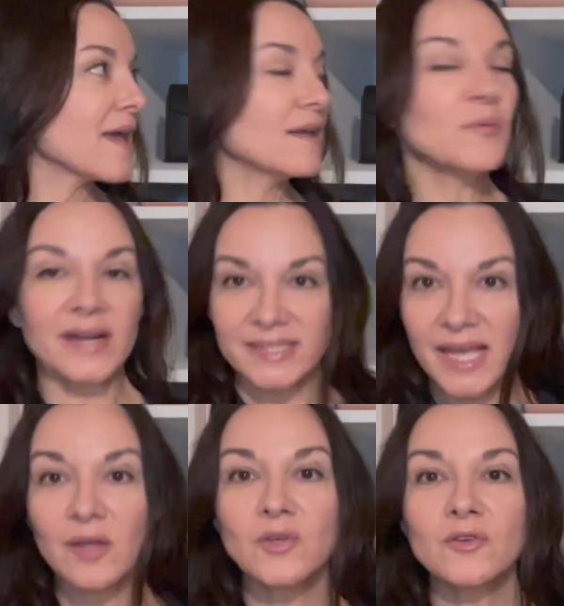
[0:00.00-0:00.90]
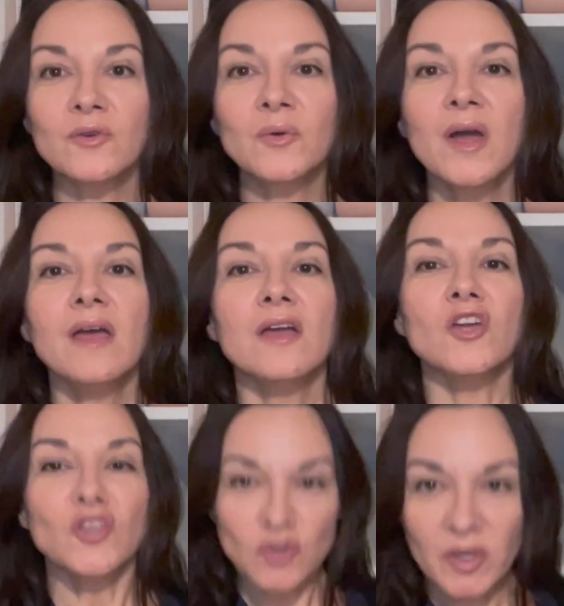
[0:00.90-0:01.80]
when I tell you,
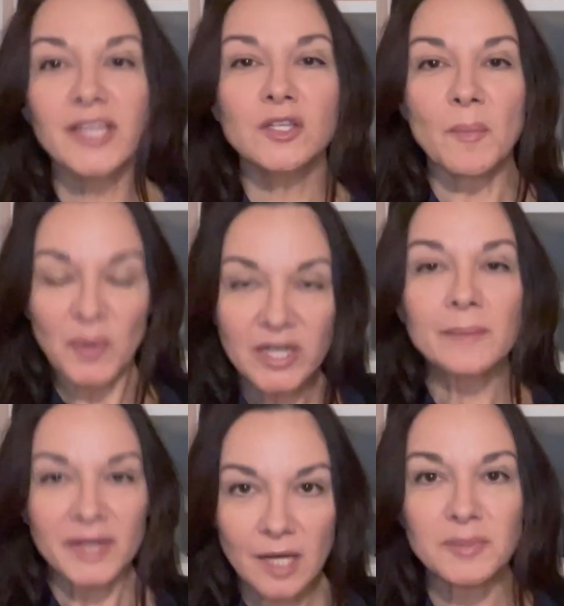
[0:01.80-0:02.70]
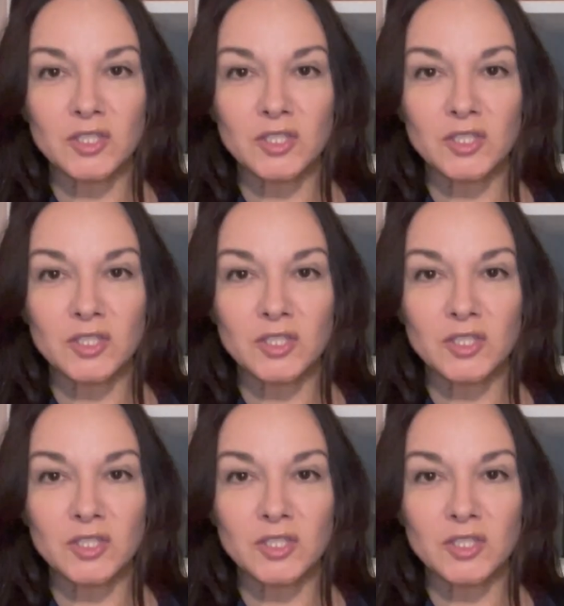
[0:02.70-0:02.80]
you can put up a couple